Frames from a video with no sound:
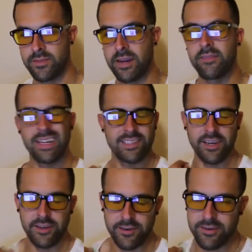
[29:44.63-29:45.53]
All right, that's
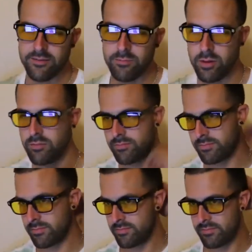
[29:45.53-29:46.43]
how you do it. Boom.
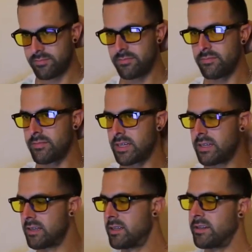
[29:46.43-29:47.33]

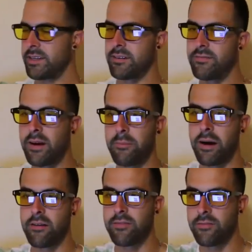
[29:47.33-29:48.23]
Done deal. Very
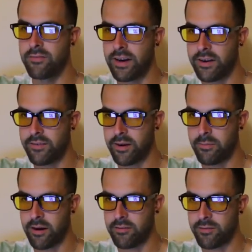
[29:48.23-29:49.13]
powerful. Very,
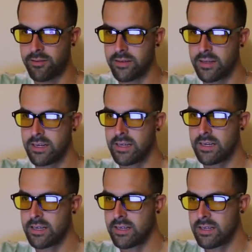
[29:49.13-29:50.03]
very powerful.
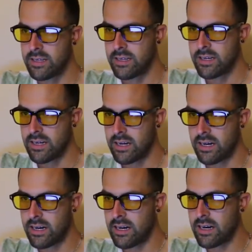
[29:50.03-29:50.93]

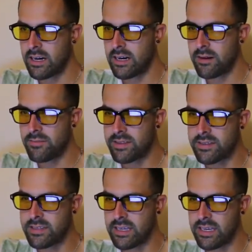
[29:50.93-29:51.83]

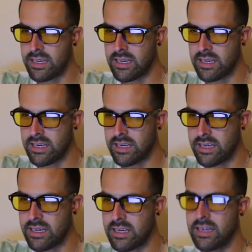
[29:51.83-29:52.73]
Let's
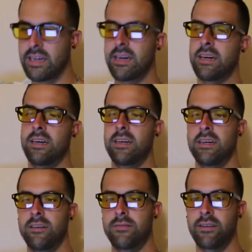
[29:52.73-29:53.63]
see.
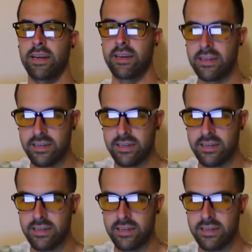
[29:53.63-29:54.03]
Frank.